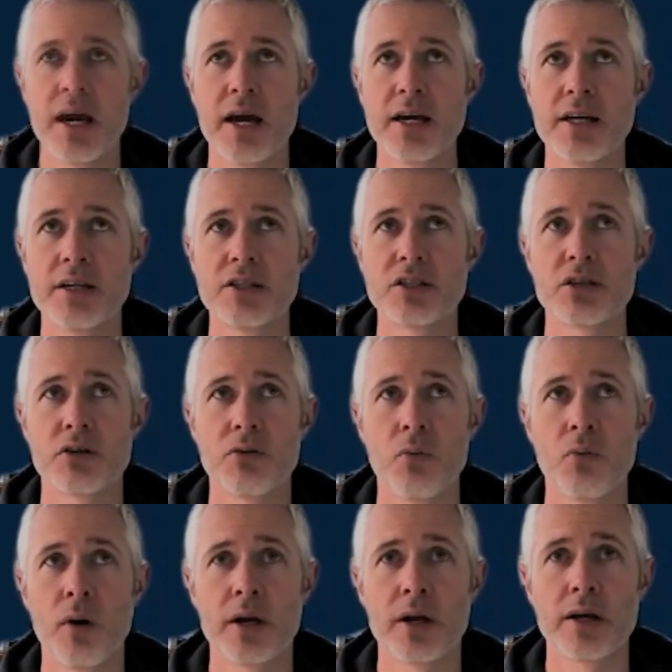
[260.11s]
And
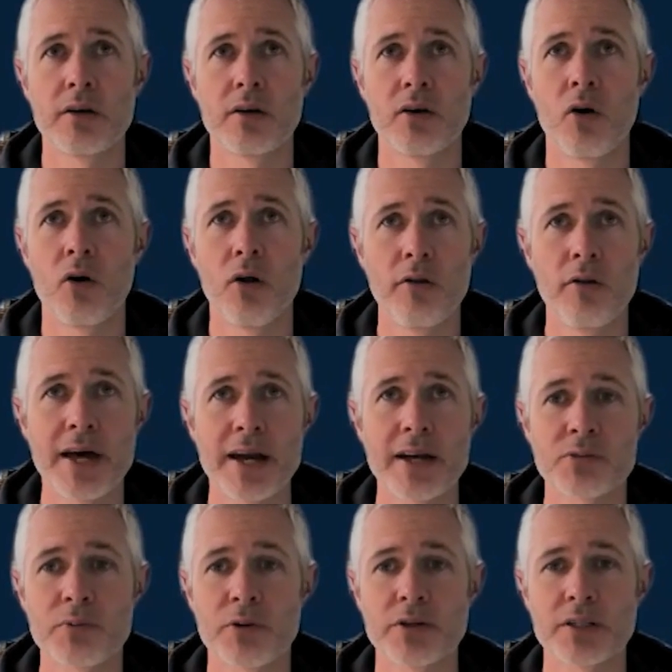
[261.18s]
all of that
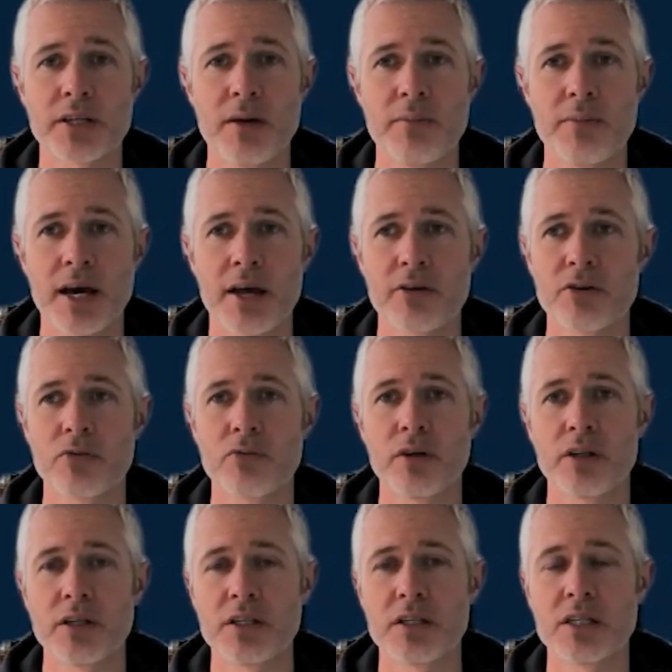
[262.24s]
experience came together to
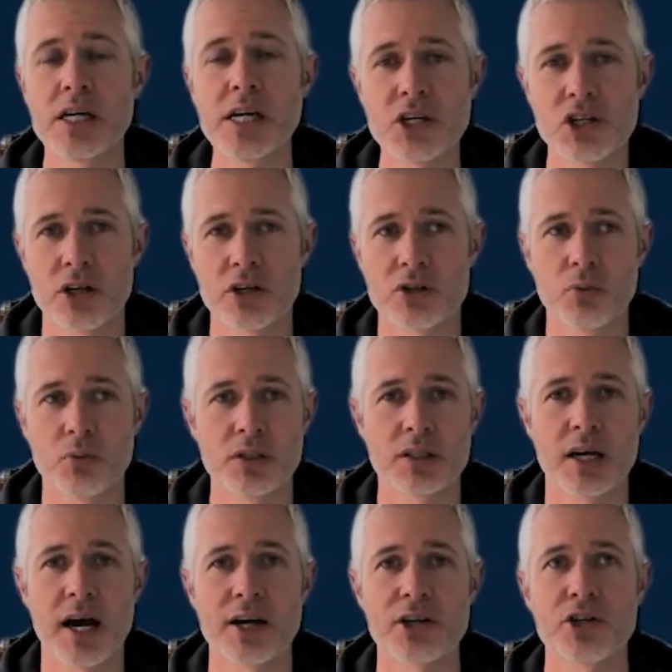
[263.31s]
really teach us was,
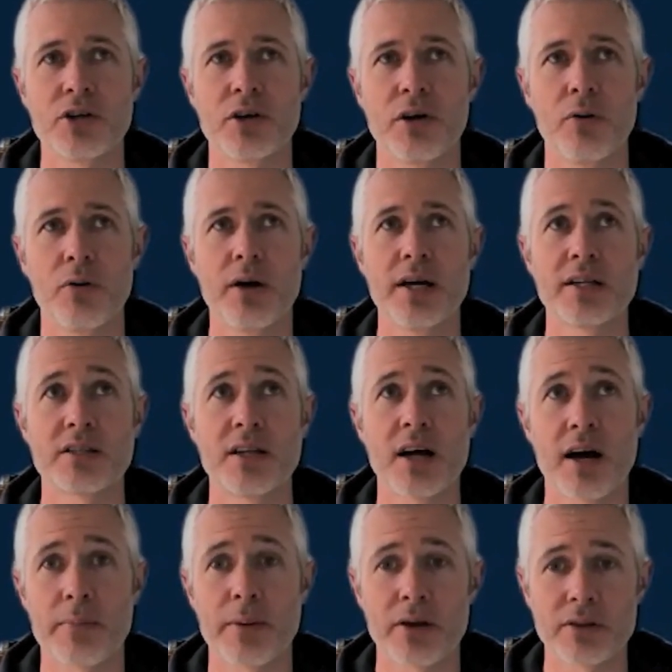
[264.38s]
gosh, you know, it's
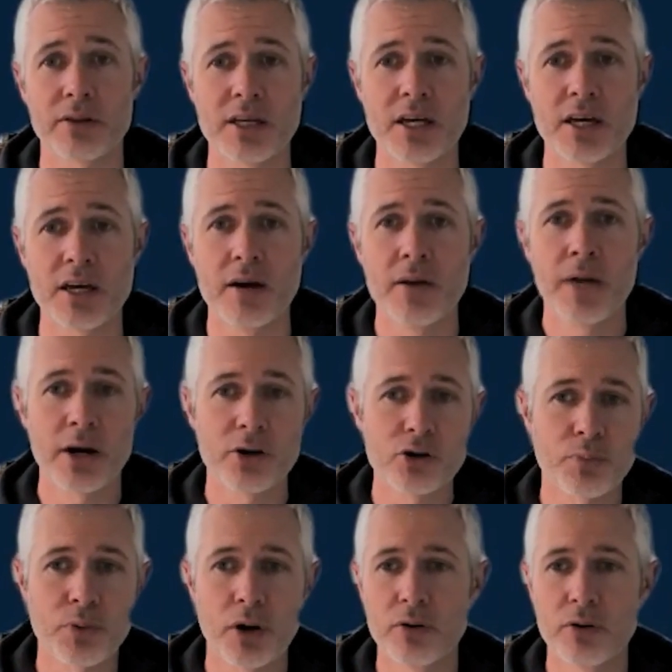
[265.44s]
not about the
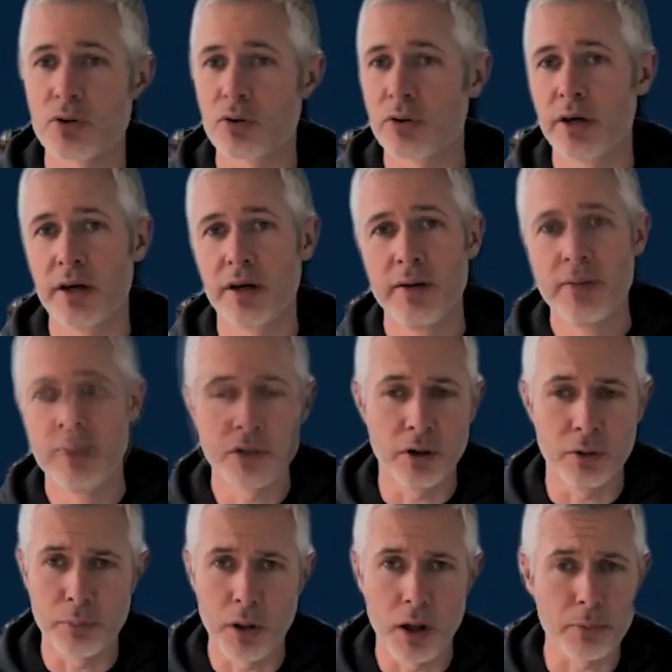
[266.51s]
Hydro Pros or the, you
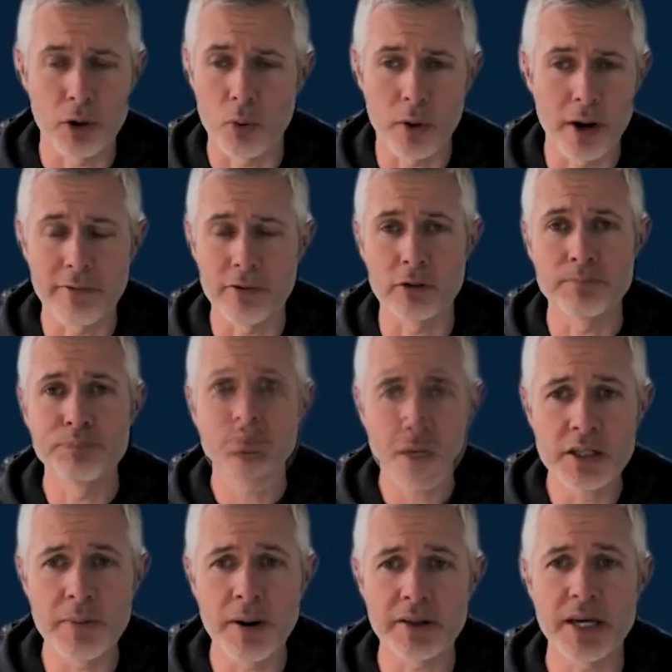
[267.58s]
know, plumber or whatever.
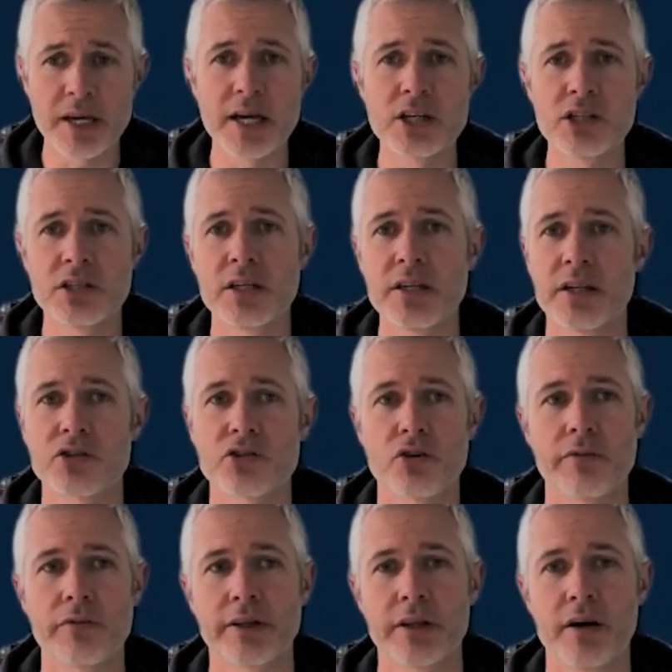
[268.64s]
It's about the agency that's
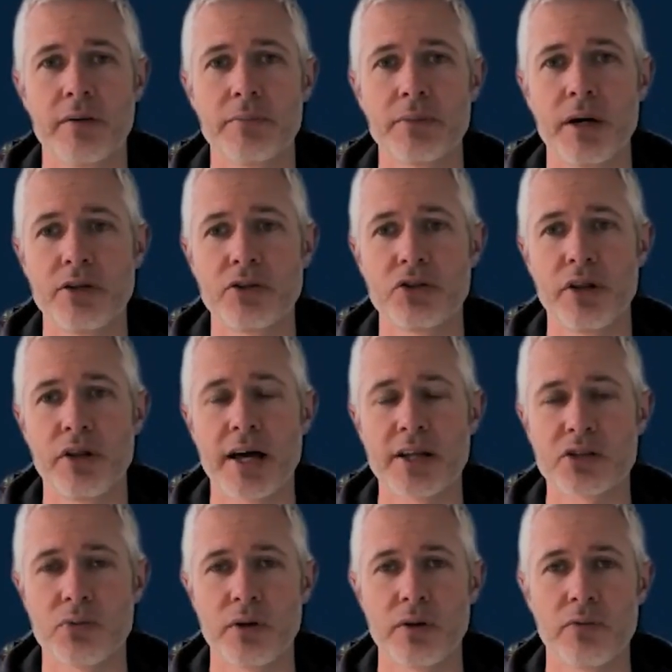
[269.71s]
serving them. And so
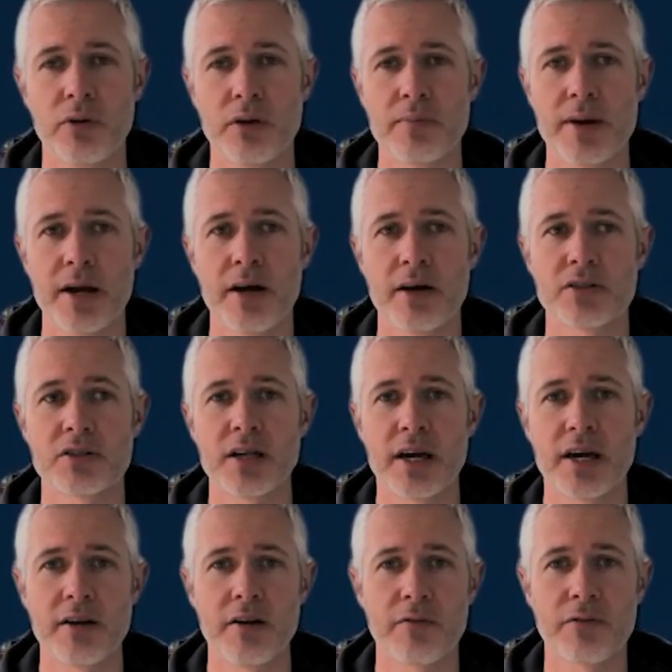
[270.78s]
that's what really made us
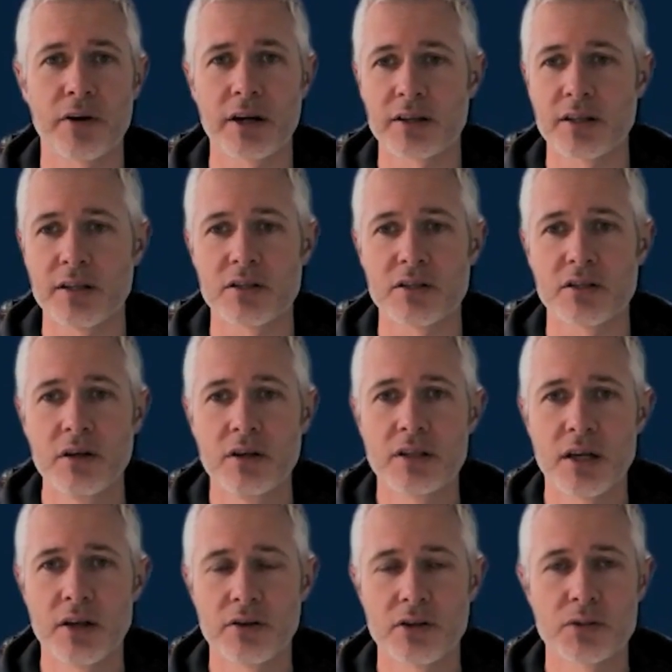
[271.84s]
say, you know, forget this
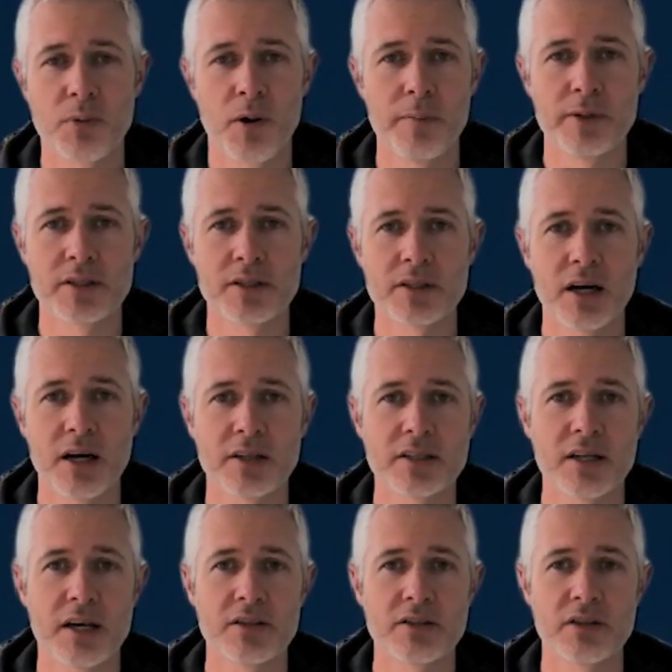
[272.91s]
selling to small business
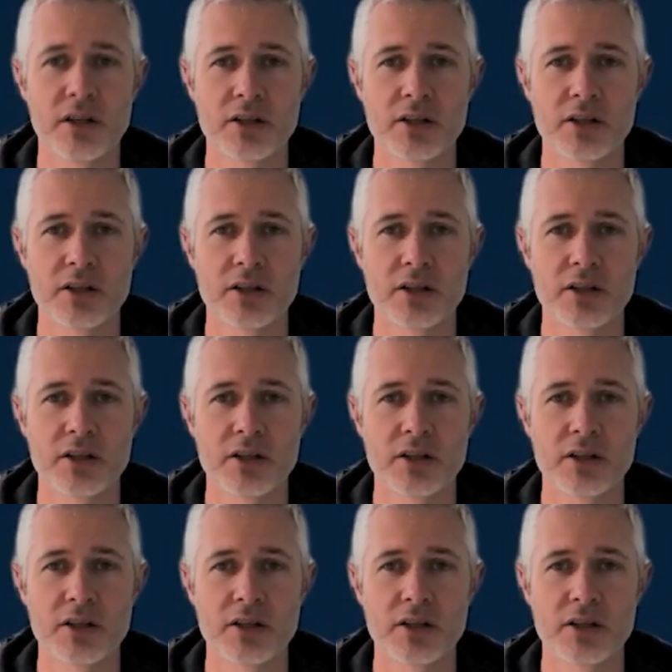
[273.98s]
nonsense.